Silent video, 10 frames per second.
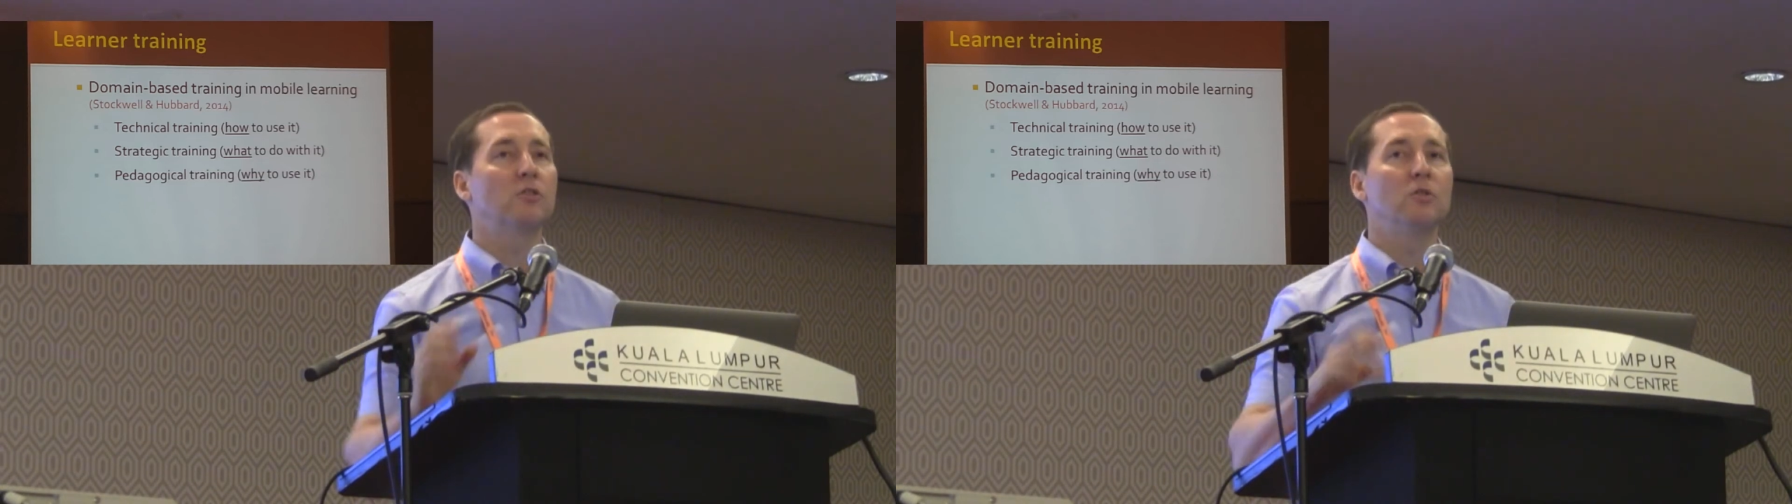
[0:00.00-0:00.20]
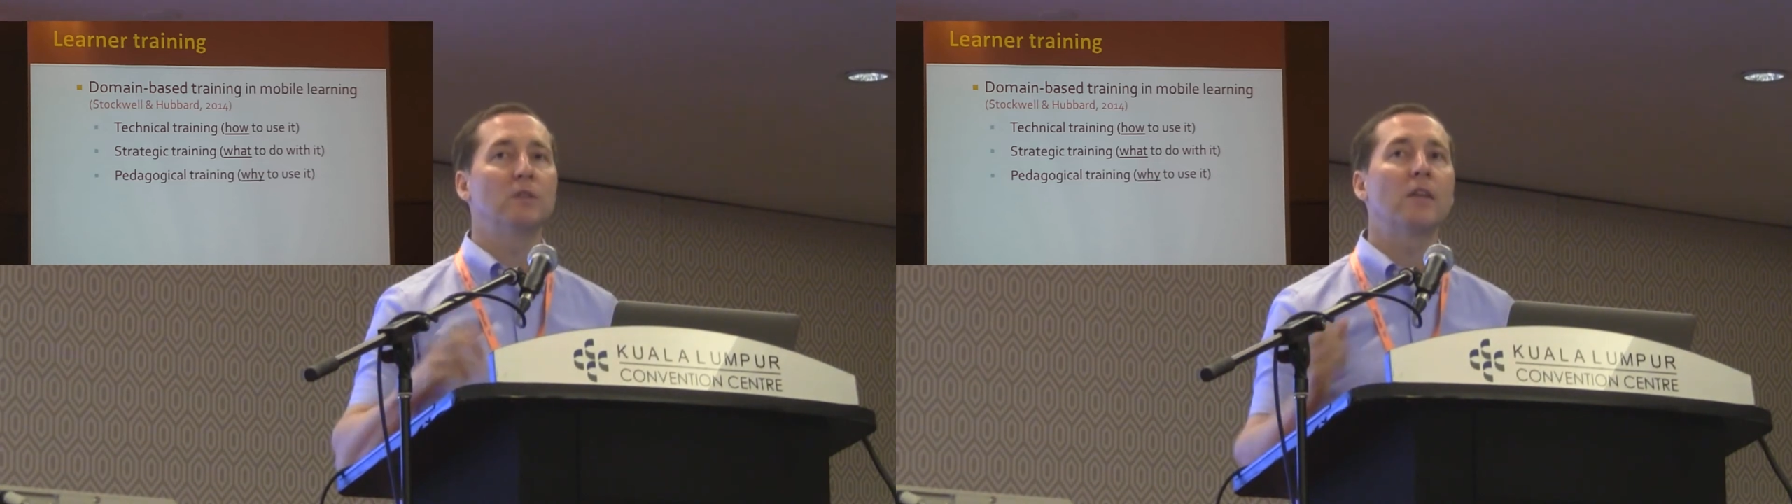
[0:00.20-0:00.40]

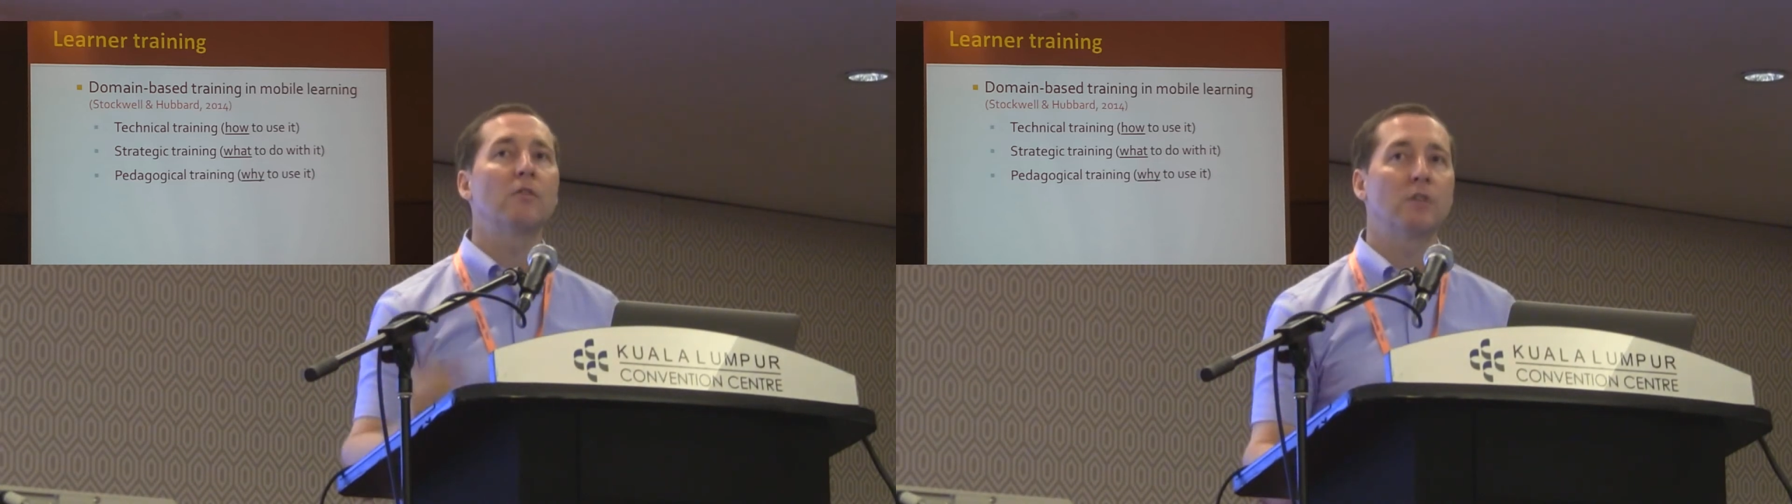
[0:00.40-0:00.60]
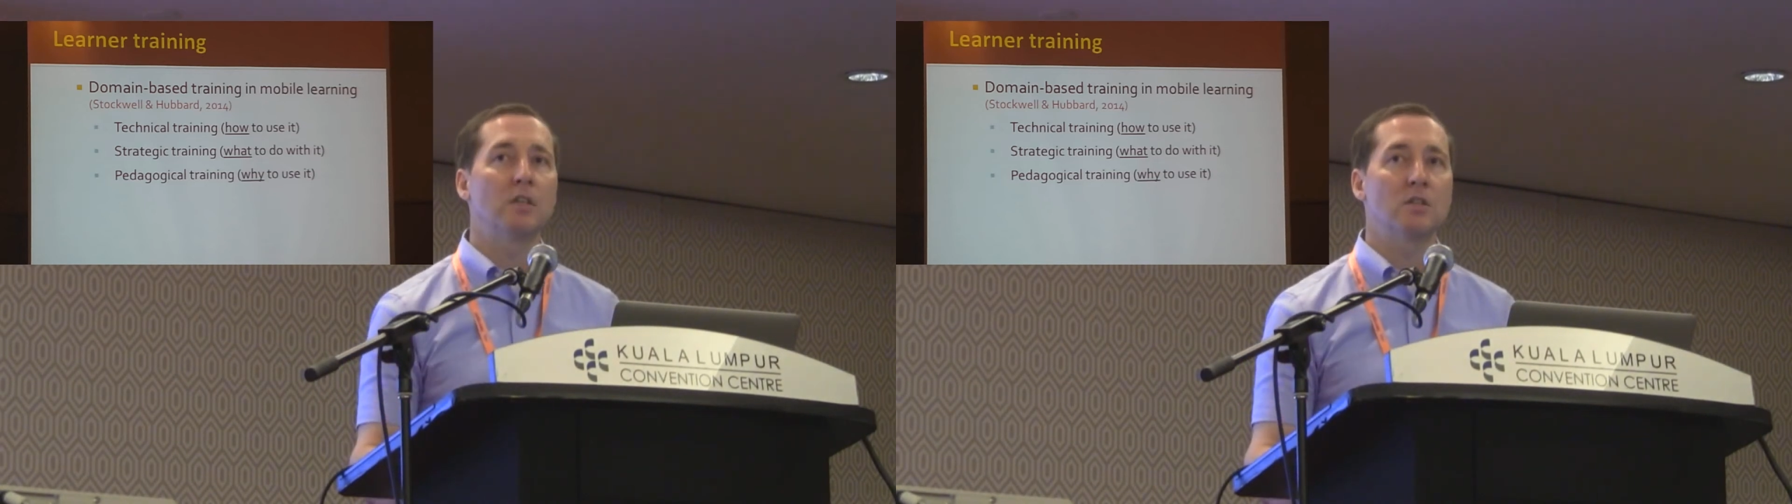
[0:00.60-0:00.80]
to use
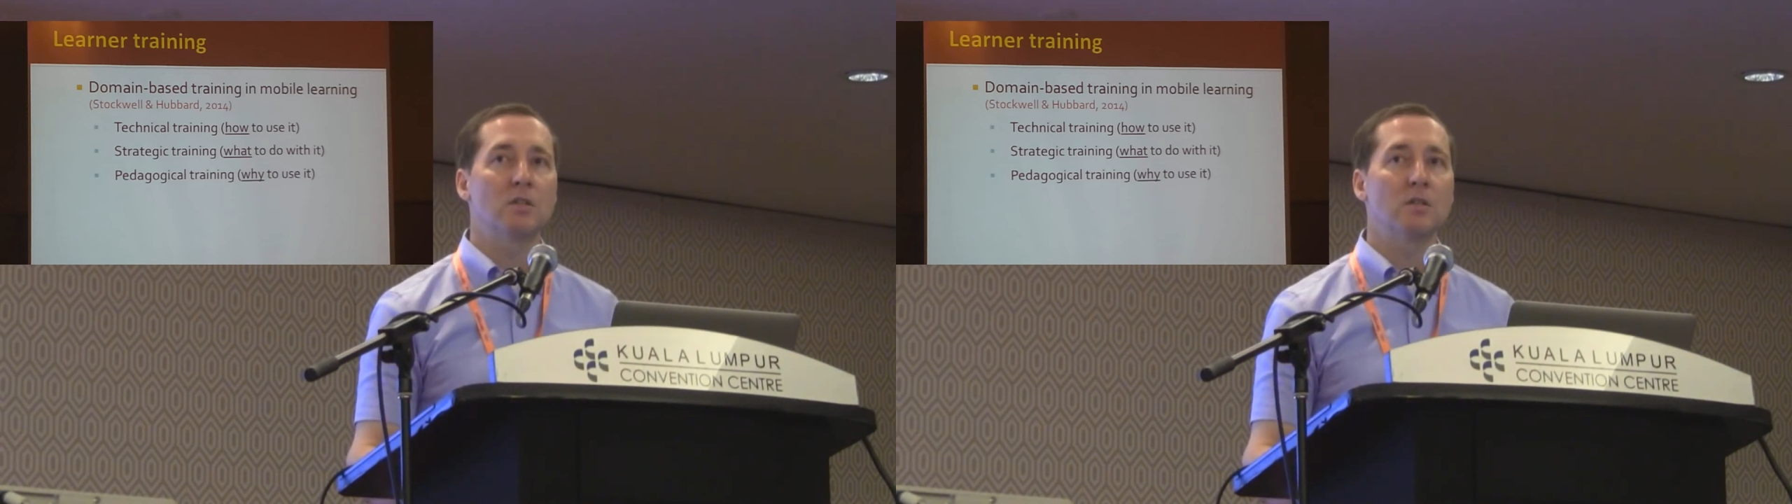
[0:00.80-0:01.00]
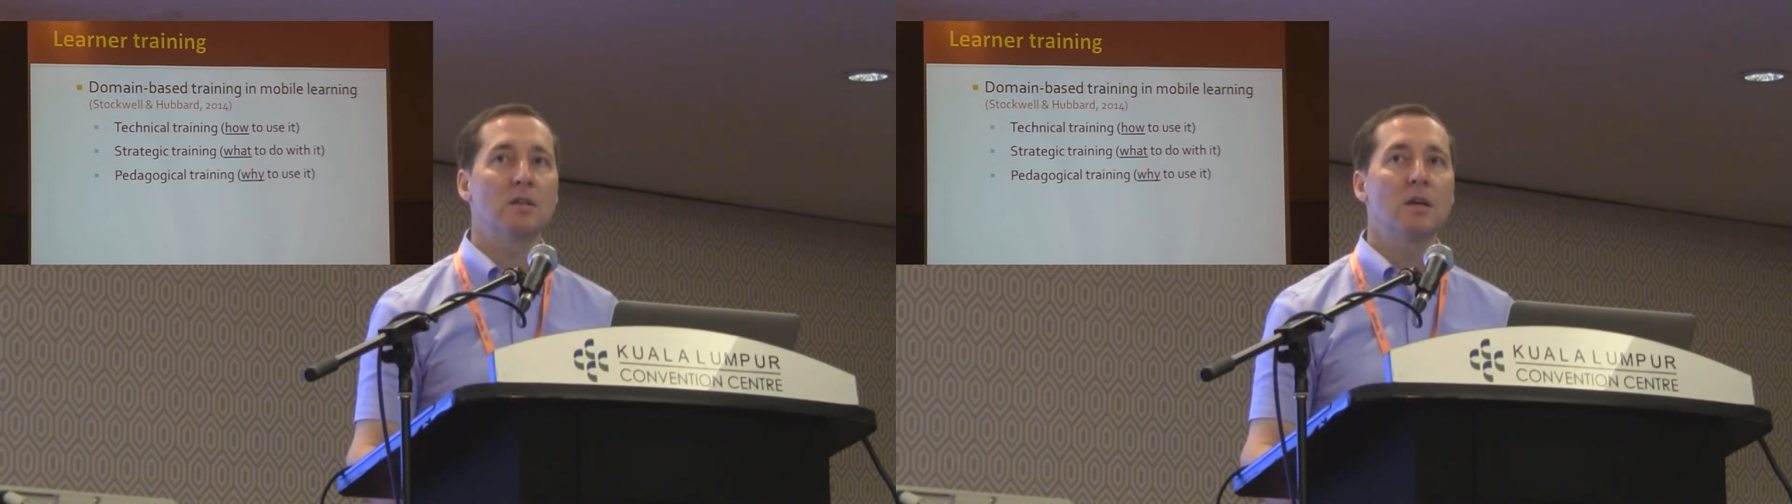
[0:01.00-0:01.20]
other
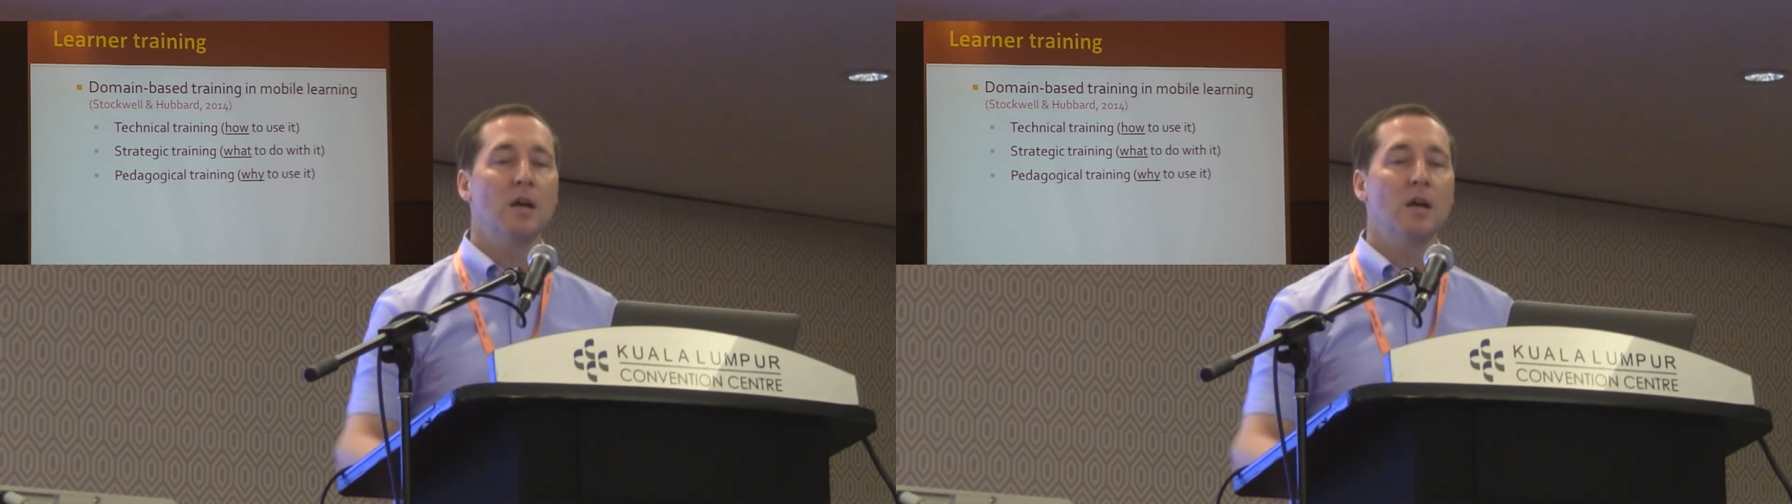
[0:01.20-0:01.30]
features.